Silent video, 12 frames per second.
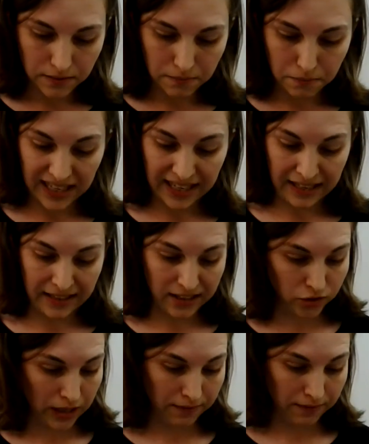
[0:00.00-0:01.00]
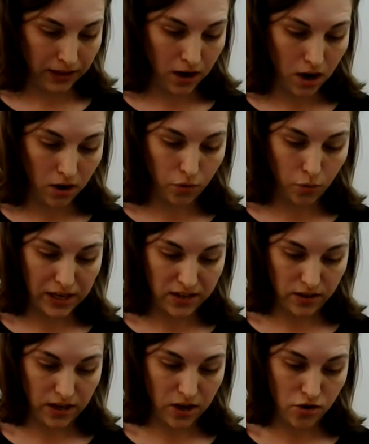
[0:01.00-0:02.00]
planning that traveling all the way
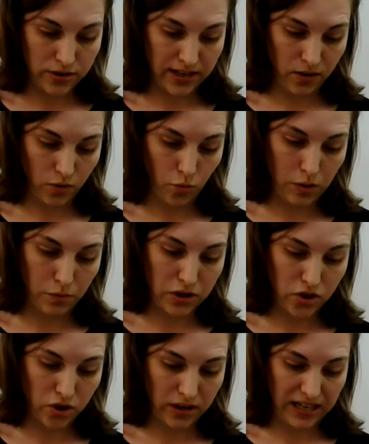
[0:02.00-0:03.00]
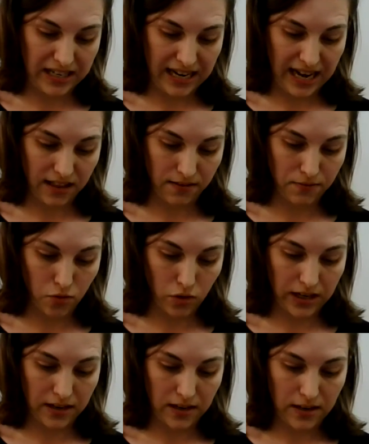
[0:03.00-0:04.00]
to the ocean, we would journey to
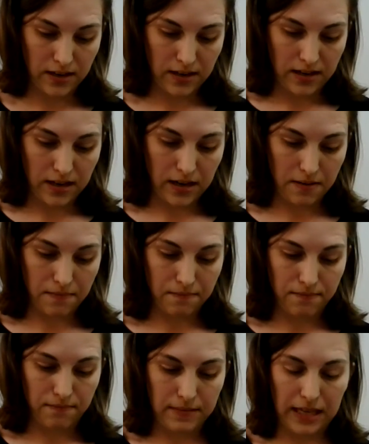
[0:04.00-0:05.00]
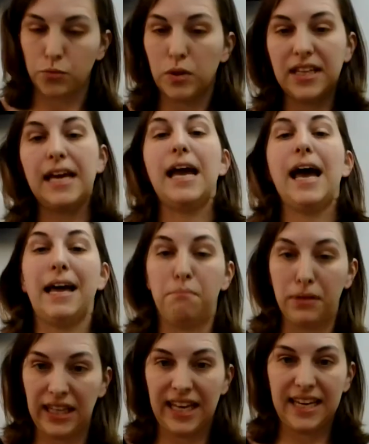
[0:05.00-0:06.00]
California. Um, that's what they had
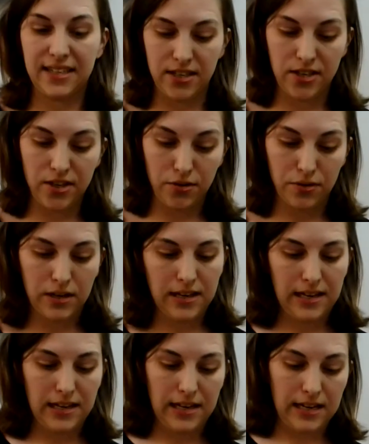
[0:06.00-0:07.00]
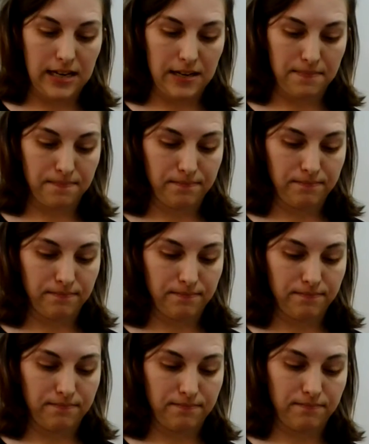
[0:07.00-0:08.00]
planned to do. Um,
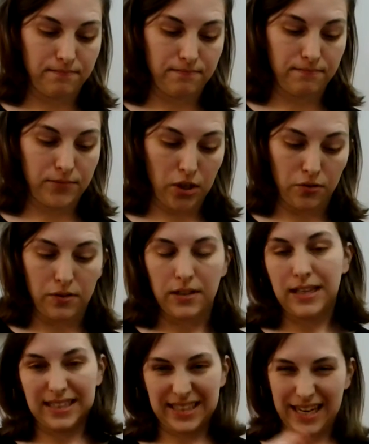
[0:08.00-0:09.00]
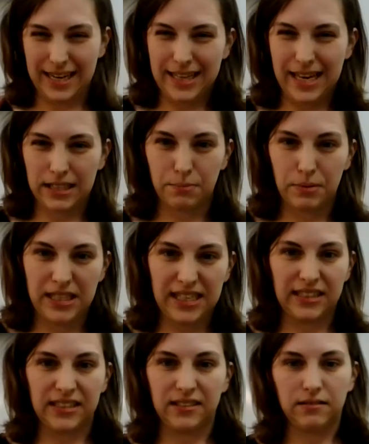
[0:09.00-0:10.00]
so that's kind of the
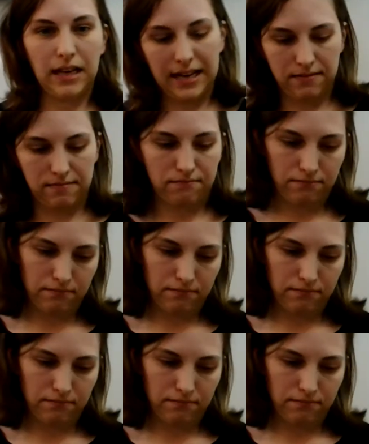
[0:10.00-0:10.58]
exposition, and